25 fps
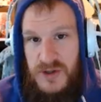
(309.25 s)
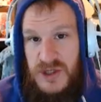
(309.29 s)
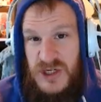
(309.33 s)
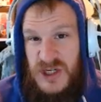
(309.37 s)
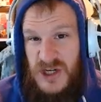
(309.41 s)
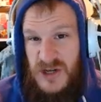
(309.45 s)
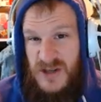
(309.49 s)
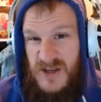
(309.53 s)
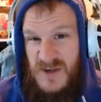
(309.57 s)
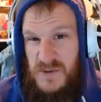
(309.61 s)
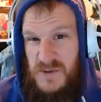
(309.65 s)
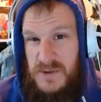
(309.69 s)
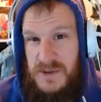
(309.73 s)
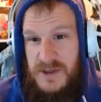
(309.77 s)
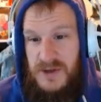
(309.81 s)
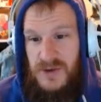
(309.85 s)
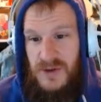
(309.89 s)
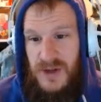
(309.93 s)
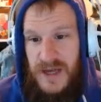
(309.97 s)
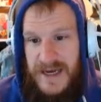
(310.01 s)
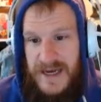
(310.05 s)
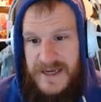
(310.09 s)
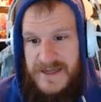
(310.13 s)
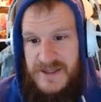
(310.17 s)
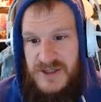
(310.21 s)
Share this with your
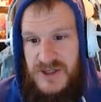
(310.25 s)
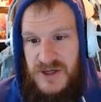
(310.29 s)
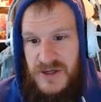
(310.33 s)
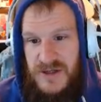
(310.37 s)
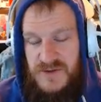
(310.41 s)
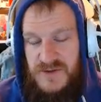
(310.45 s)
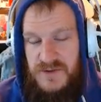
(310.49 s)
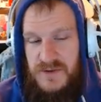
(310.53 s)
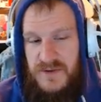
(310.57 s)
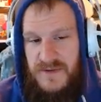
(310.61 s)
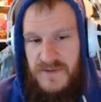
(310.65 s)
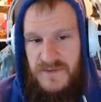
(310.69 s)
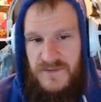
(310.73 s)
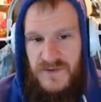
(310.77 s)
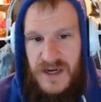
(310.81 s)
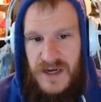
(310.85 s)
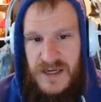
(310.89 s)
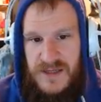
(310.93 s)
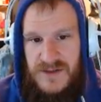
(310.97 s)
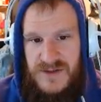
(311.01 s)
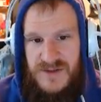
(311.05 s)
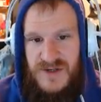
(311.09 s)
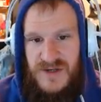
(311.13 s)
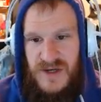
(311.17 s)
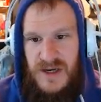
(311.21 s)
line. share this with your
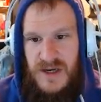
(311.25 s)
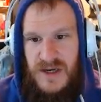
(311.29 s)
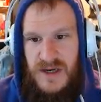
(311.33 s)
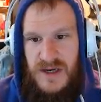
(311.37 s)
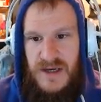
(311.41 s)
friends.